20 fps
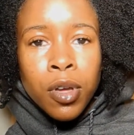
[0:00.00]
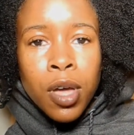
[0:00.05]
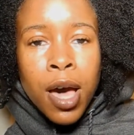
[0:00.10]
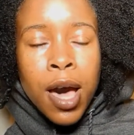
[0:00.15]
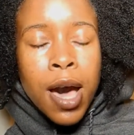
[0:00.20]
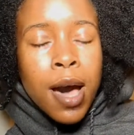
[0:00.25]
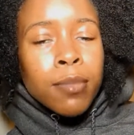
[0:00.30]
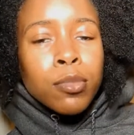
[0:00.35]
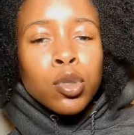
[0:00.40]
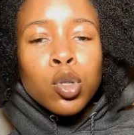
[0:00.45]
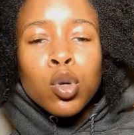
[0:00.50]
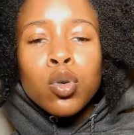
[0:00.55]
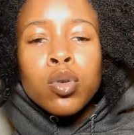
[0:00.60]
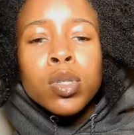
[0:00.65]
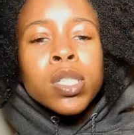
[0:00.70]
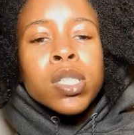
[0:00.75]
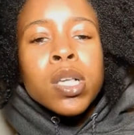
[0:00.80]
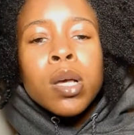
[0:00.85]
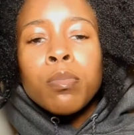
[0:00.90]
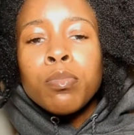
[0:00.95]
I'm doing
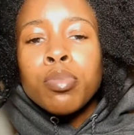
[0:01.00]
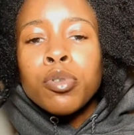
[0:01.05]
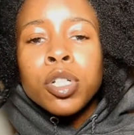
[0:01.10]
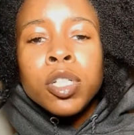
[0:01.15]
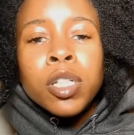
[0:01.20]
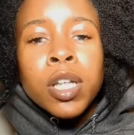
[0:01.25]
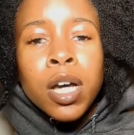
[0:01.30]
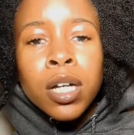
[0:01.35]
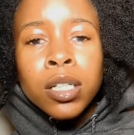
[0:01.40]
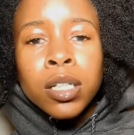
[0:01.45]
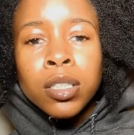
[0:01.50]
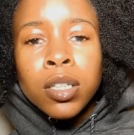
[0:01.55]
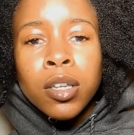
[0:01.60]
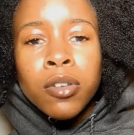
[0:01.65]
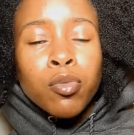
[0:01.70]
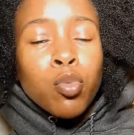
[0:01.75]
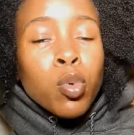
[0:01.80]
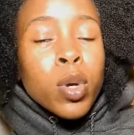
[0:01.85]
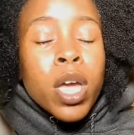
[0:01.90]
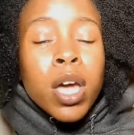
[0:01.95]
something
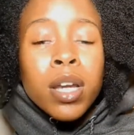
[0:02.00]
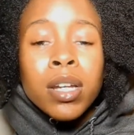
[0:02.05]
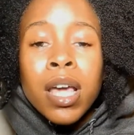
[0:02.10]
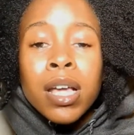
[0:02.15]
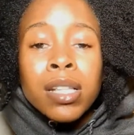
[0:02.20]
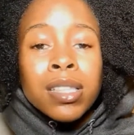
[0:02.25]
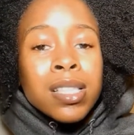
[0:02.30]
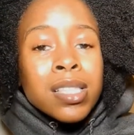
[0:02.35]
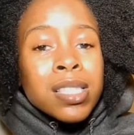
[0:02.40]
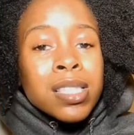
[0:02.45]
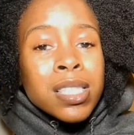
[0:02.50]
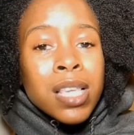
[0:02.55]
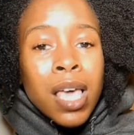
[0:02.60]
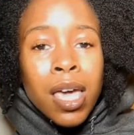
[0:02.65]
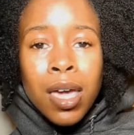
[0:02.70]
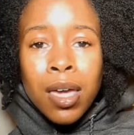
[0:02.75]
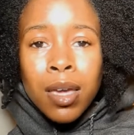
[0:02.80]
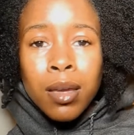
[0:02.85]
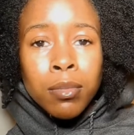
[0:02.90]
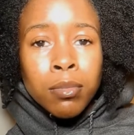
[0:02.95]
productive. We are not the
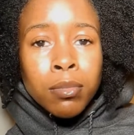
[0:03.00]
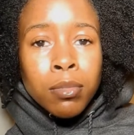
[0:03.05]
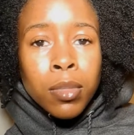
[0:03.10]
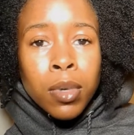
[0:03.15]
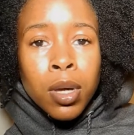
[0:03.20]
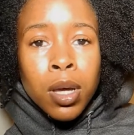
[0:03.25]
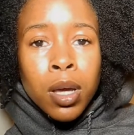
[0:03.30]
same.